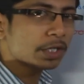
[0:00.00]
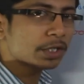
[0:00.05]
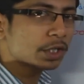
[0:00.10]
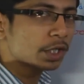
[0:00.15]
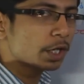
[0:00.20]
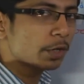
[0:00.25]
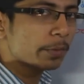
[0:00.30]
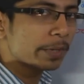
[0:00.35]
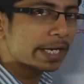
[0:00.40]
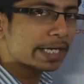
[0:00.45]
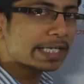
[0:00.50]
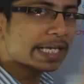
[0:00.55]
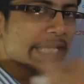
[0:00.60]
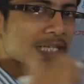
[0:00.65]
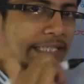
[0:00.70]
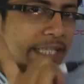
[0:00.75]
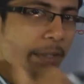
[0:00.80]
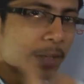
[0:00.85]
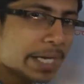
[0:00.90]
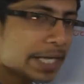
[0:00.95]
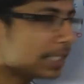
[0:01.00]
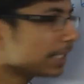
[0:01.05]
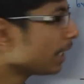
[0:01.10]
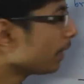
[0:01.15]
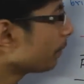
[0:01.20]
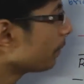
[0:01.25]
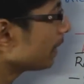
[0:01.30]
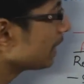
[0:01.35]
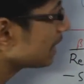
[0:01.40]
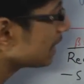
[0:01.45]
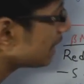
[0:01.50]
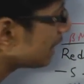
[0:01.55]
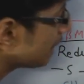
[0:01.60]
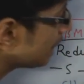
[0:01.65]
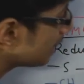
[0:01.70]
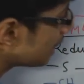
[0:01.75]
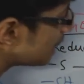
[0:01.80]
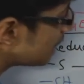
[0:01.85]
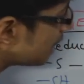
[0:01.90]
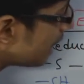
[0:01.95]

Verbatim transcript: molecular weight, they will end up in the